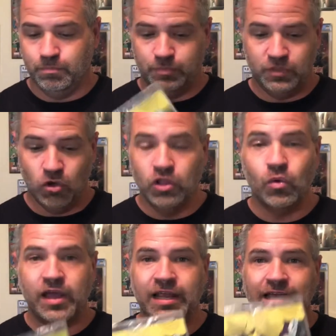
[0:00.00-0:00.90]
the only
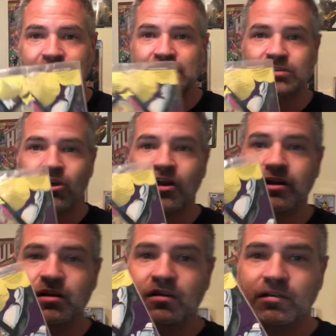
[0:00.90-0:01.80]
way to get this
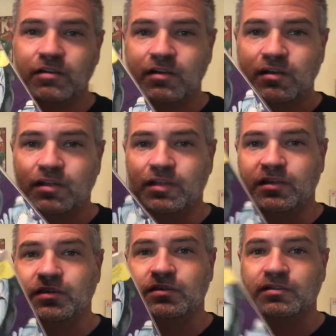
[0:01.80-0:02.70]
card
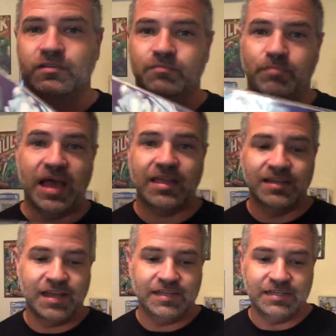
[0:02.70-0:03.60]
back in
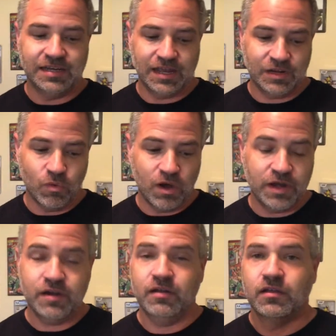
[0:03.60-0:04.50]

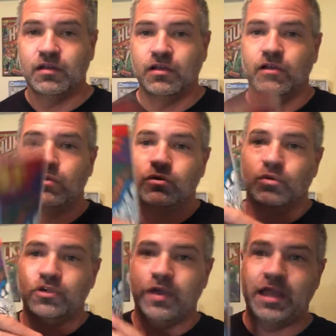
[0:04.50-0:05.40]
1991
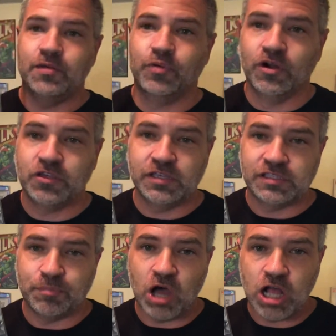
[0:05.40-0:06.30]
was you had to purchase the
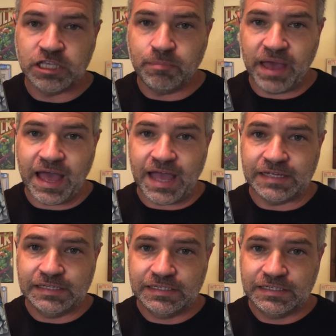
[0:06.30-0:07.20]
Polybag
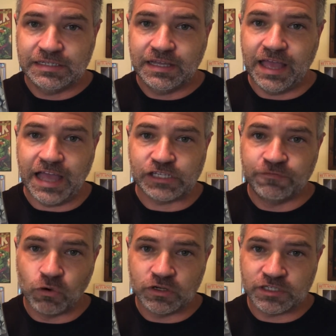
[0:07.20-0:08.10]

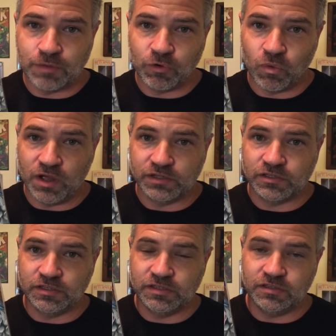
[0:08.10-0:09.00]
X-Force #1. So
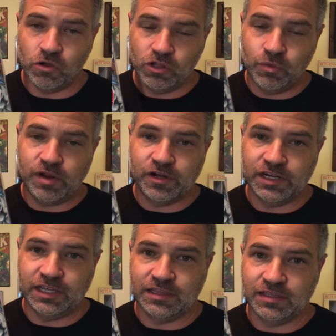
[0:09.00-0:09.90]
this is the only way you're gonna
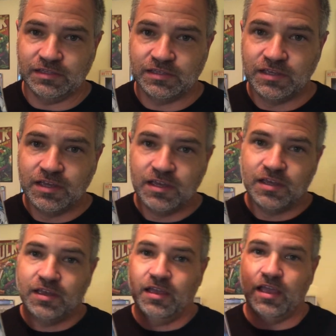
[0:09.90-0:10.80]
get this.
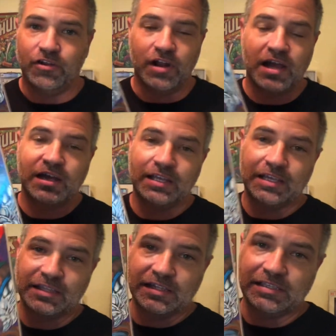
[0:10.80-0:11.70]
And you're not gonna
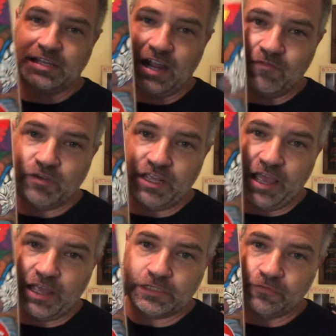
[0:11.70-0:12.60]
get this in every
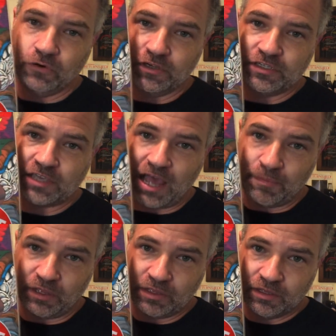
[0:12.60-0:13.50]
X-Force
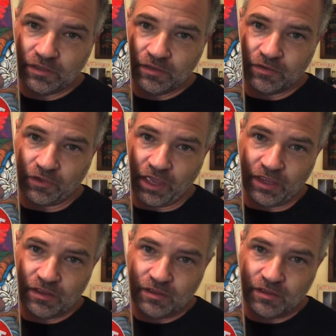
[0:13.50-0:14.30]
comic, okay?